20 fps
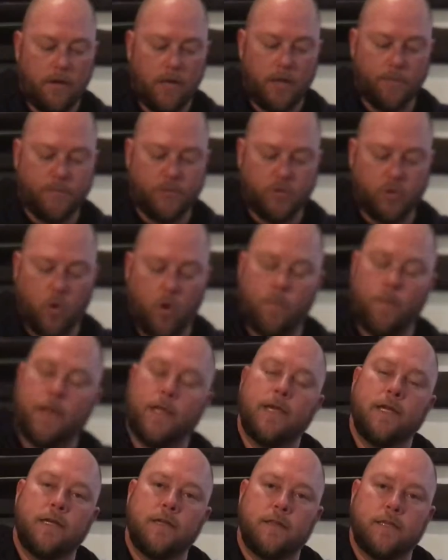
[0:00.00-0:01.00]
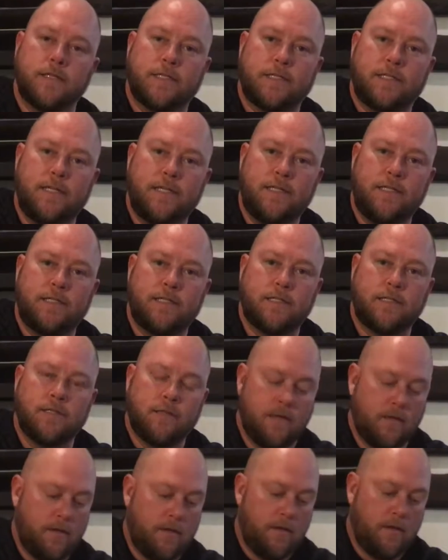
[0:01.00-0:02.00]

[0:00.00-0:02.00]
absorbing into the seats,